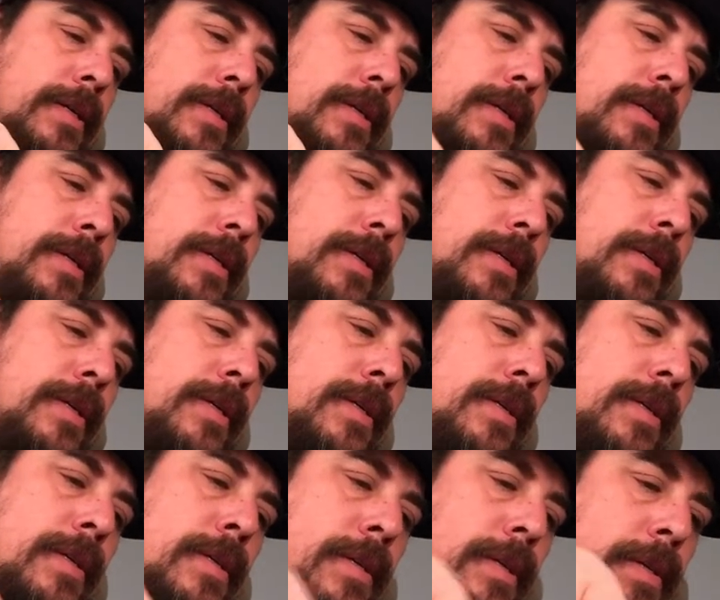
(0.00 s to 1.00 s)

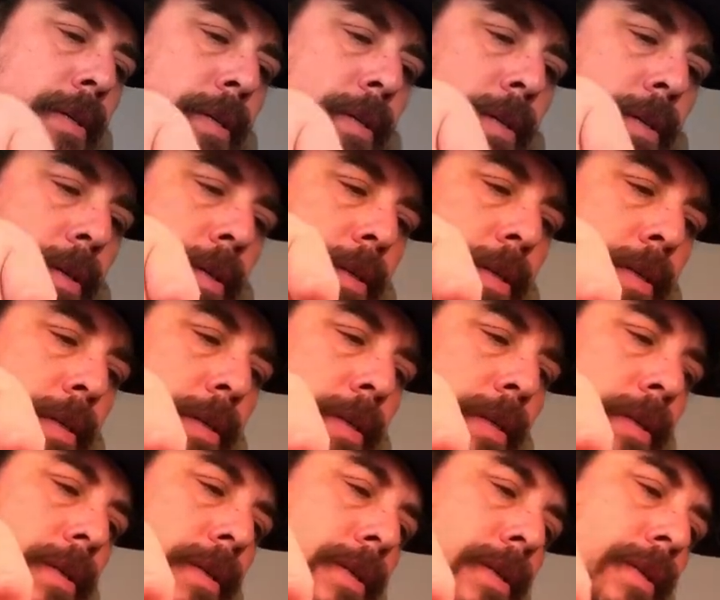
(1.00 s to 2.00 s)

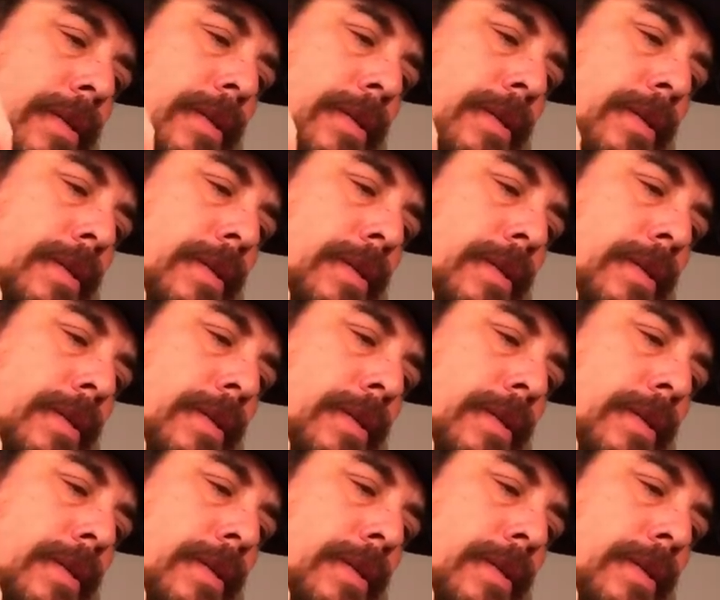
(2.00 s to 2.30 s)
(no one is talking)